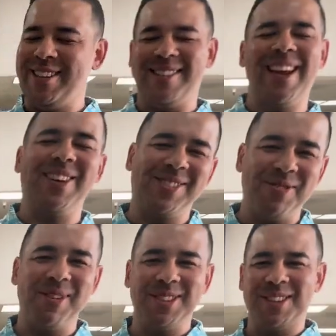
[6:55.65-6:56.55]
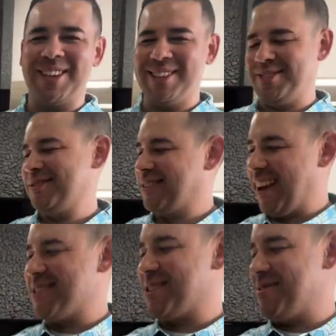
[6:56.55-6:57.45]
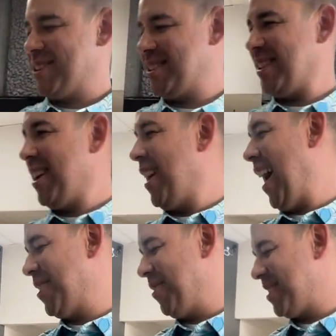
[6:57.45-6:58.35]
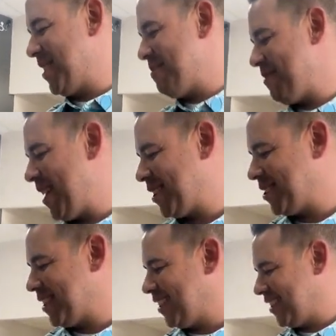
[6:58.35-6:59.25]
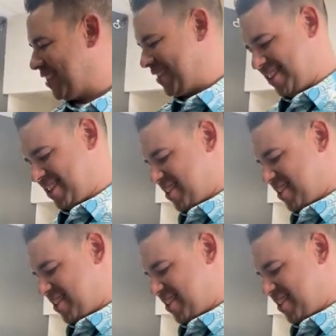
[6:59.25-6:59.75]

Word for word: Yes, Thank sir. So much, sir. Yes, sir. you want to see the baby? I do want to see the baby. Okay. wow.